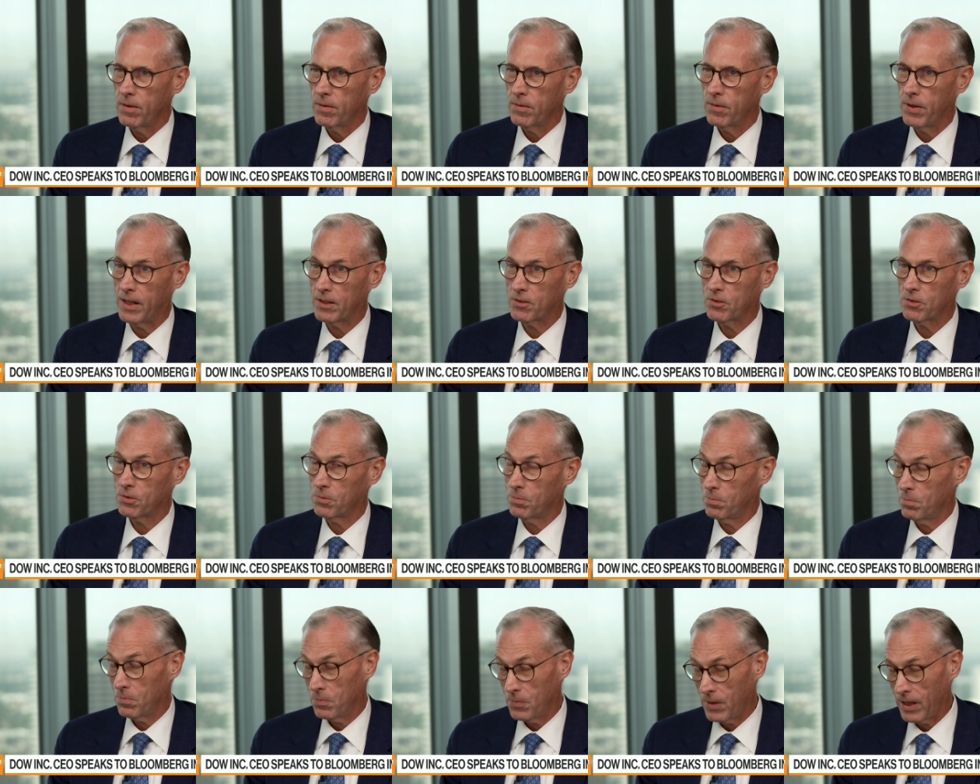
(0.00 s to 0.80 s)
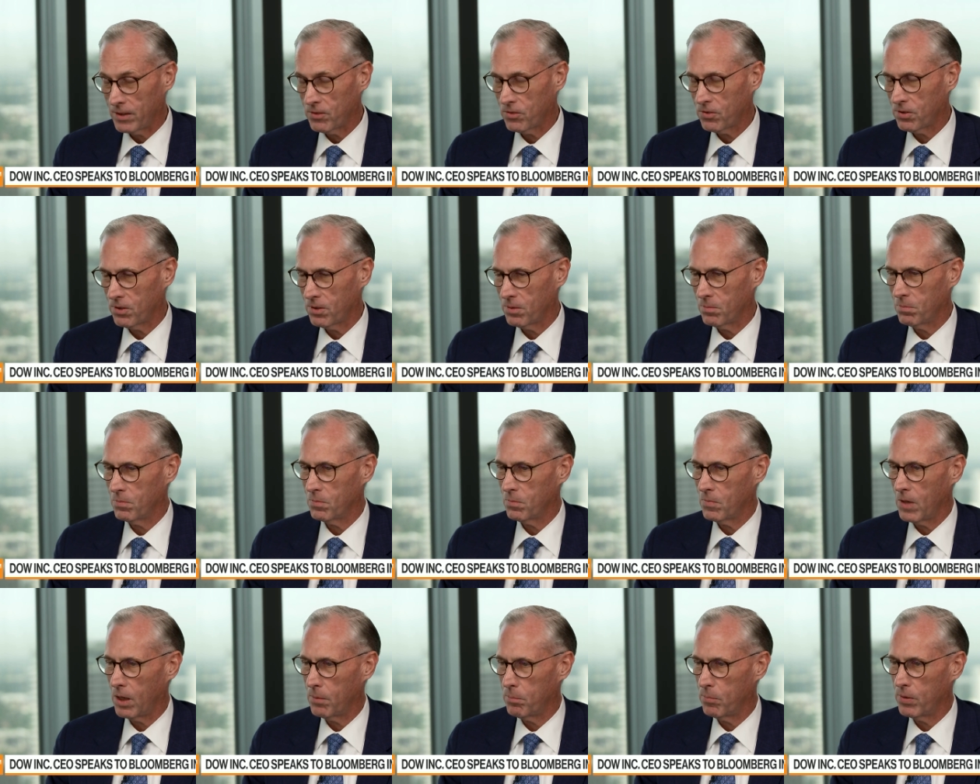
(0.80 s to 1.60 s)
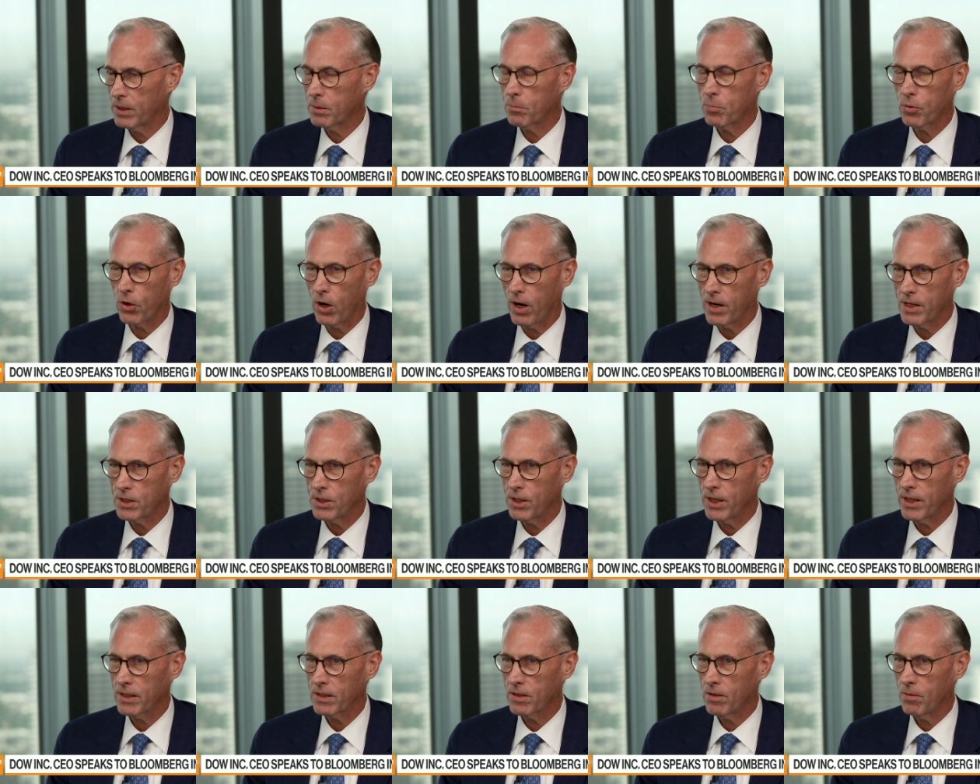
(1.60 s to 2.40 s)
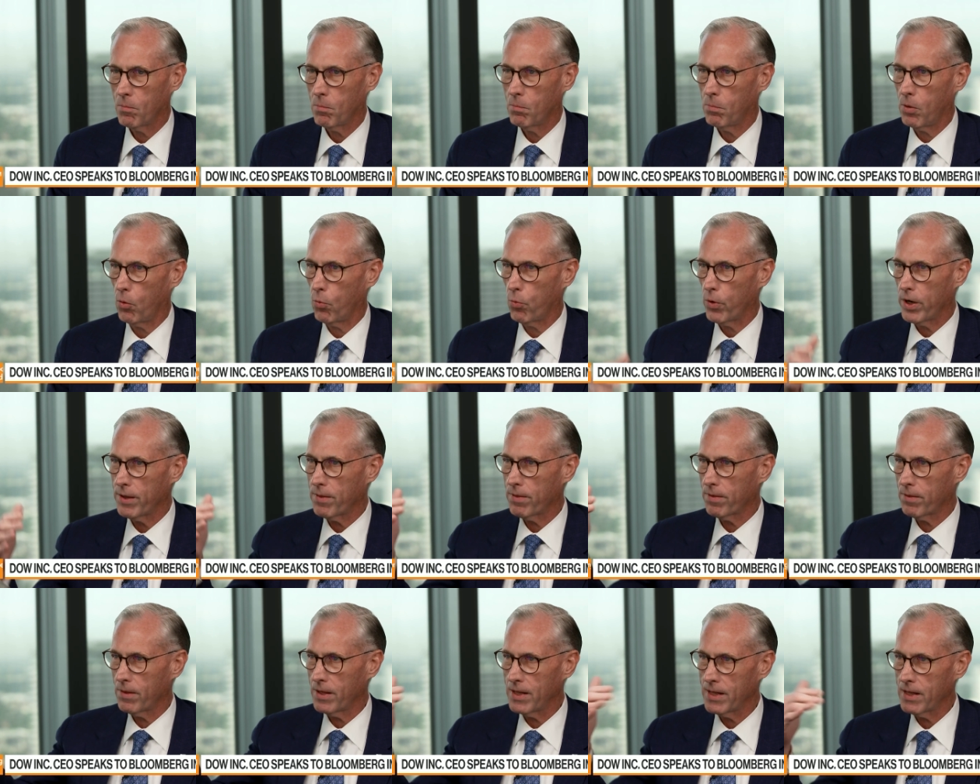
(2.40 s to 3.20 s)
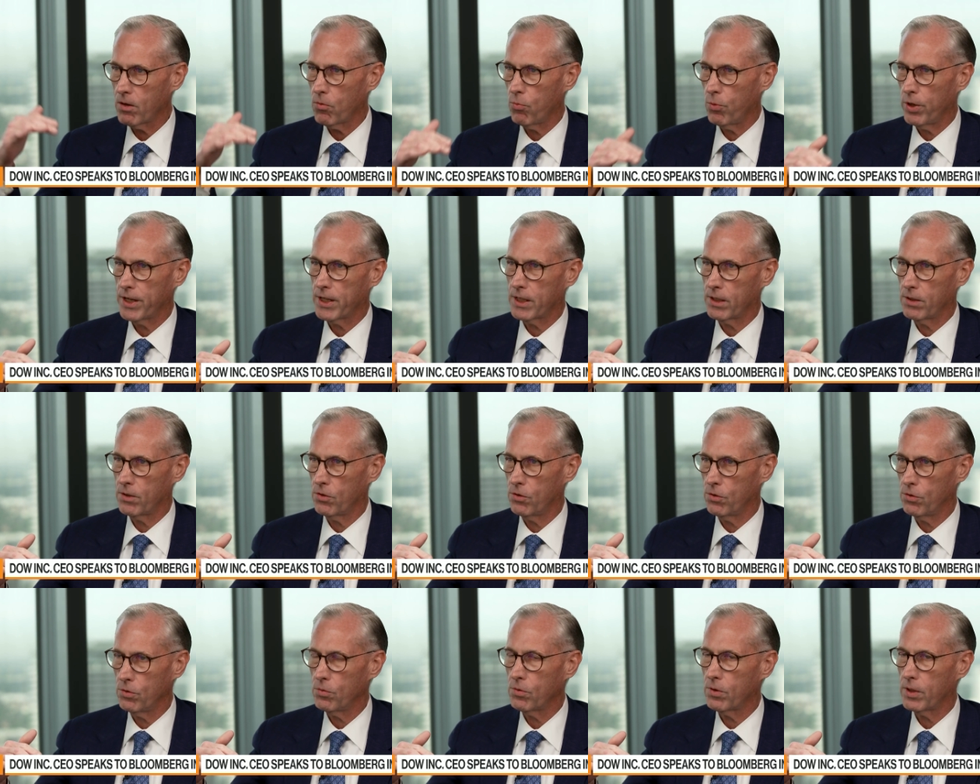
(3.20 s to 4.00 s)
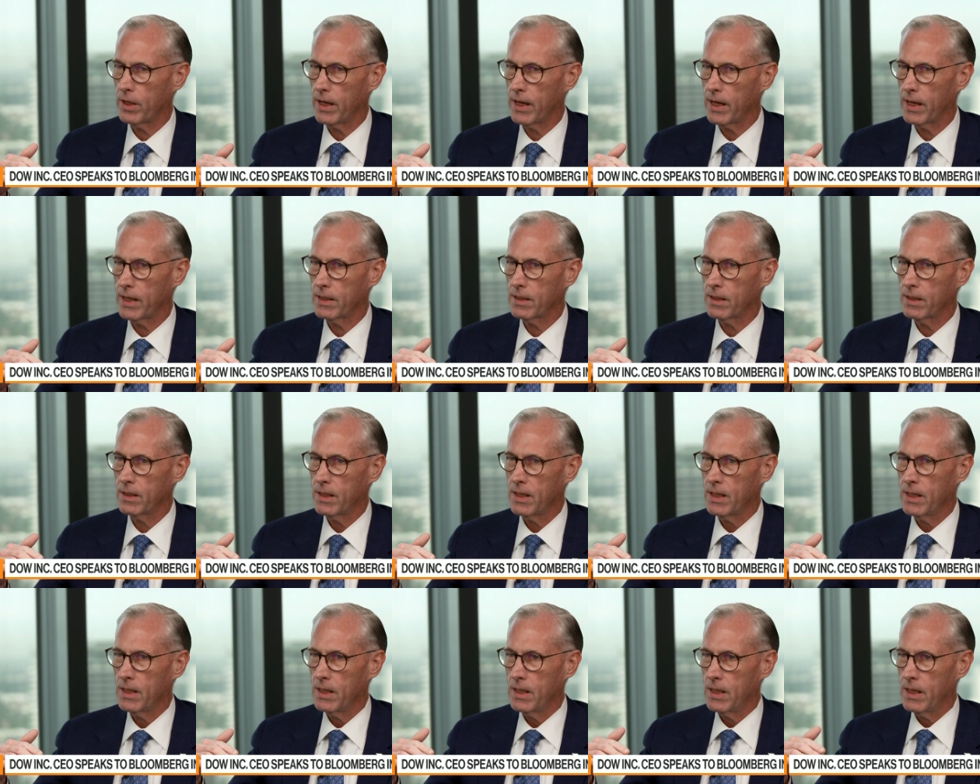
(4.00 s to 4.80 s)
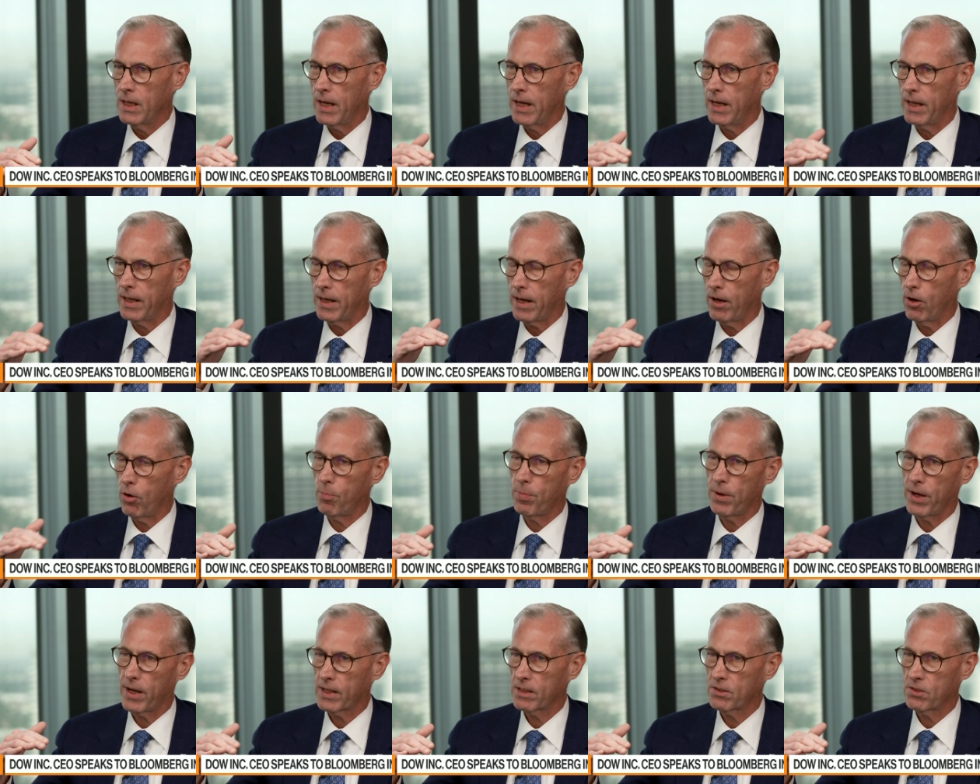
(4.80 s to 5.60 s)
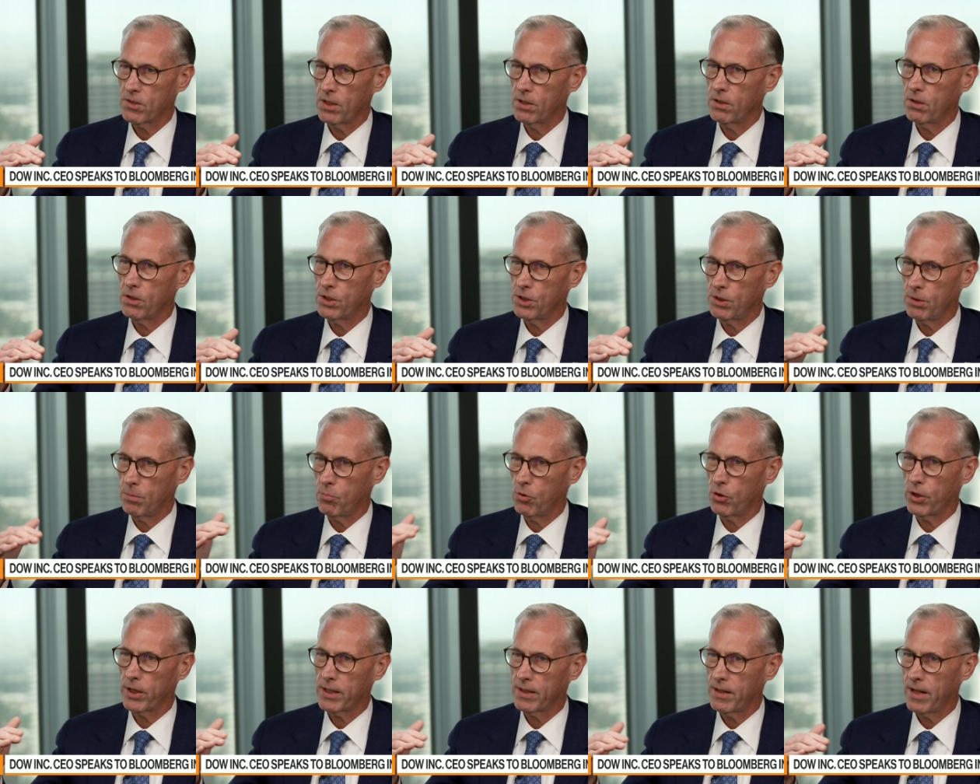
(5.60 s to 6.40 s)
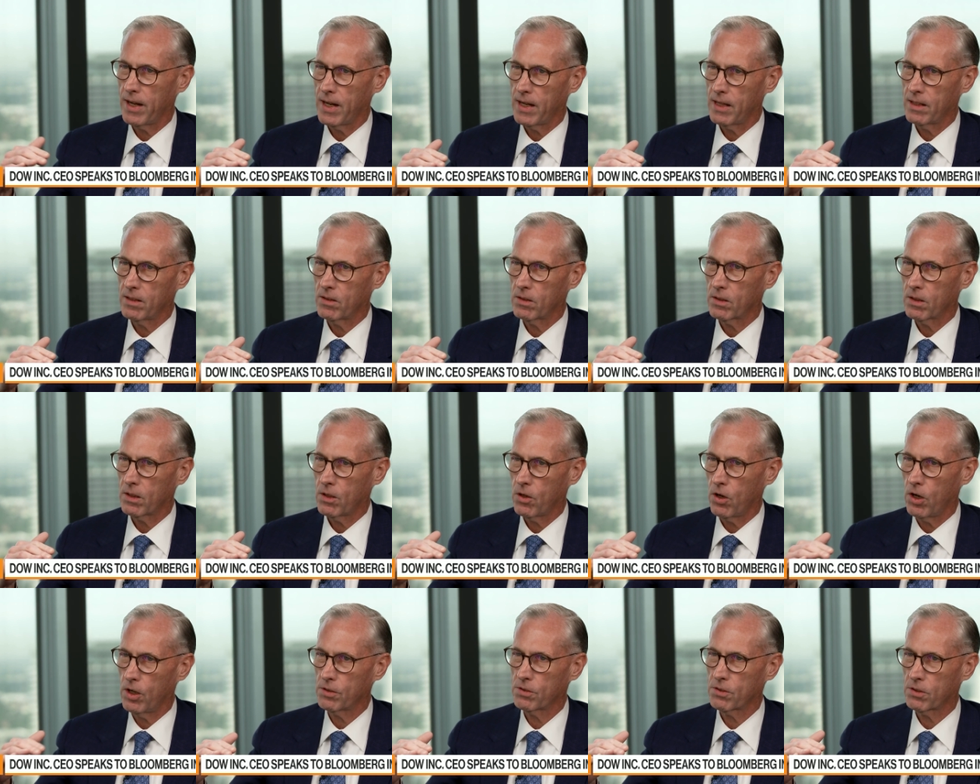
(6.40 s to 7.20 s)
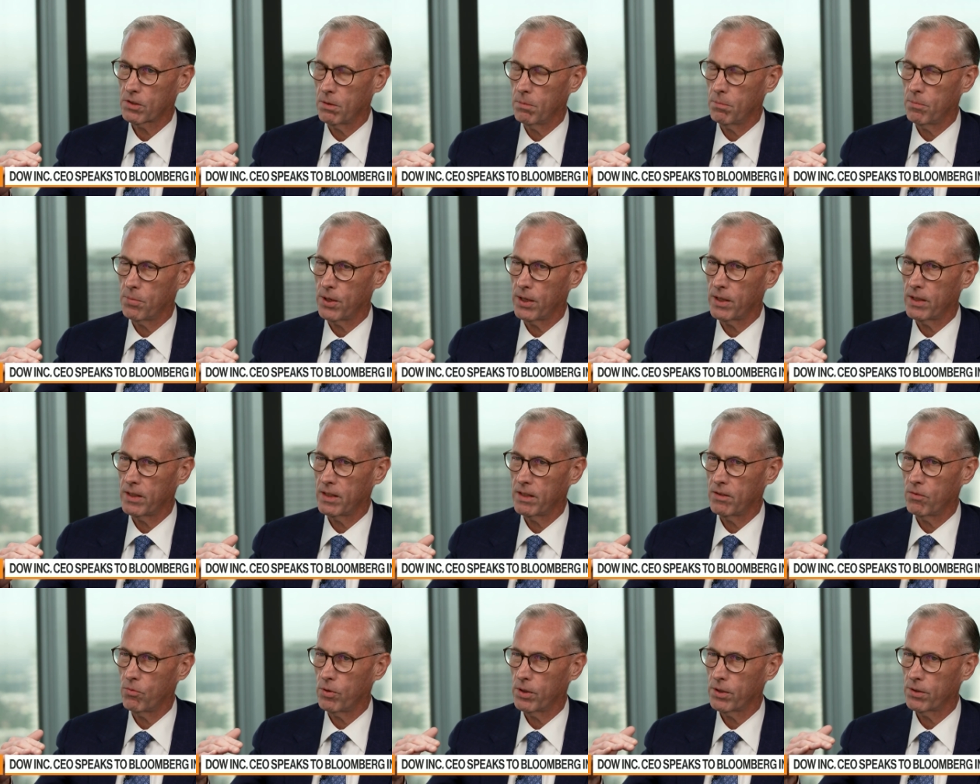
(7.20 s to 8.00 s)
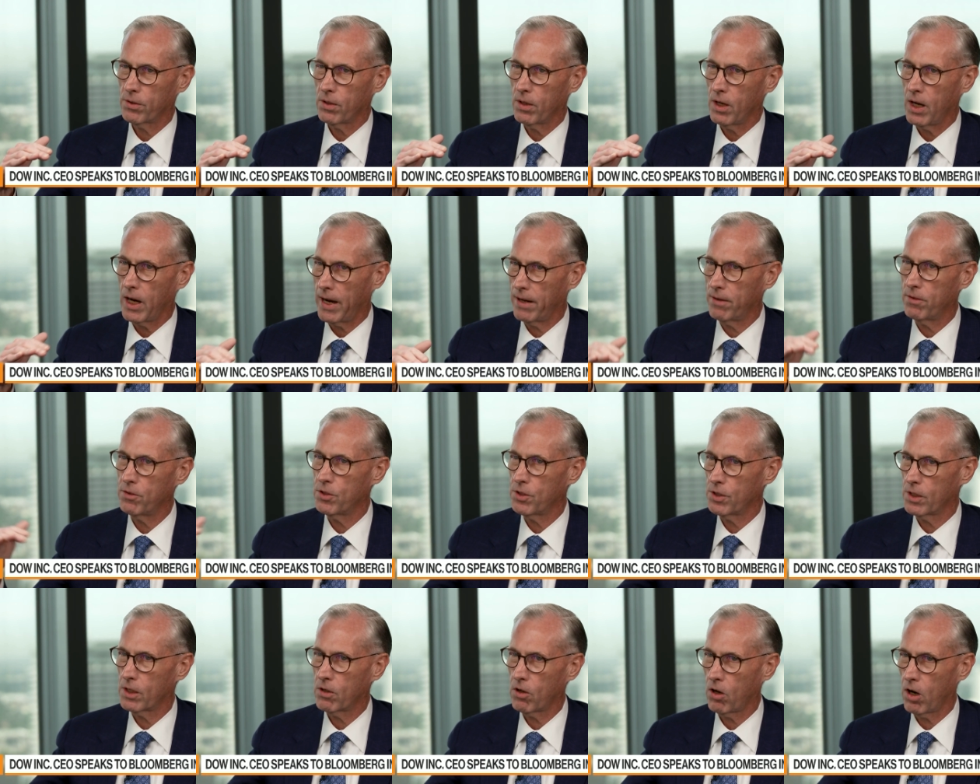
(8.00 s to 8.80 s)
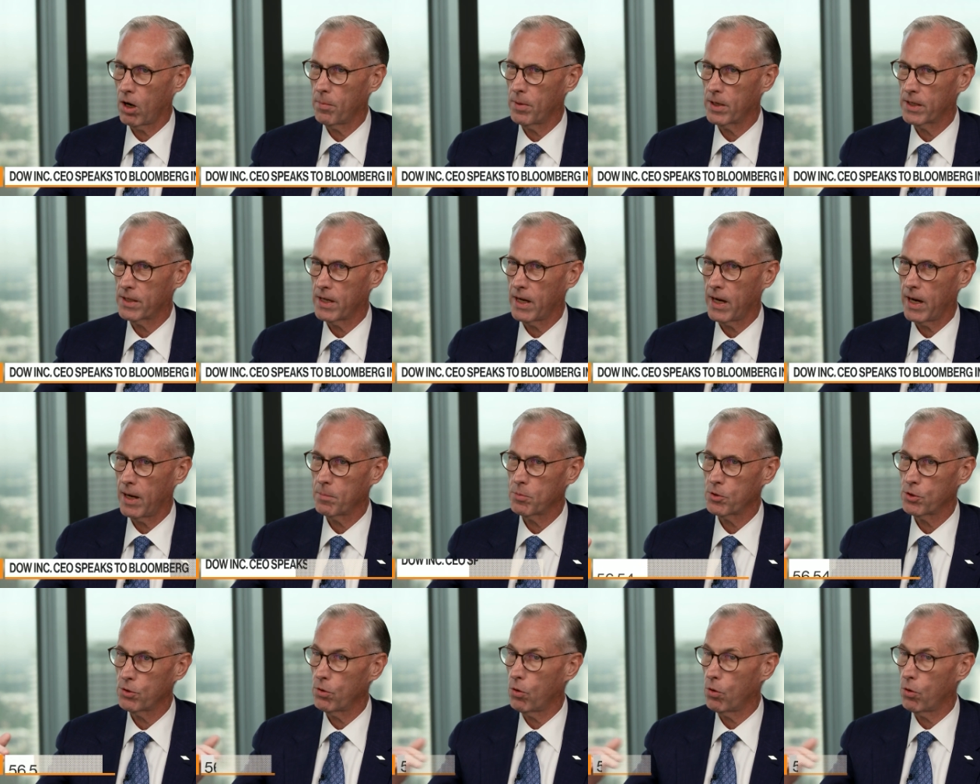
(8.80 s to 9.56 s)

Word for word: That's, that's a, a big project, yeah. but we think we can do that and help X Energy bring that cost competitive with hydrogen carbon capture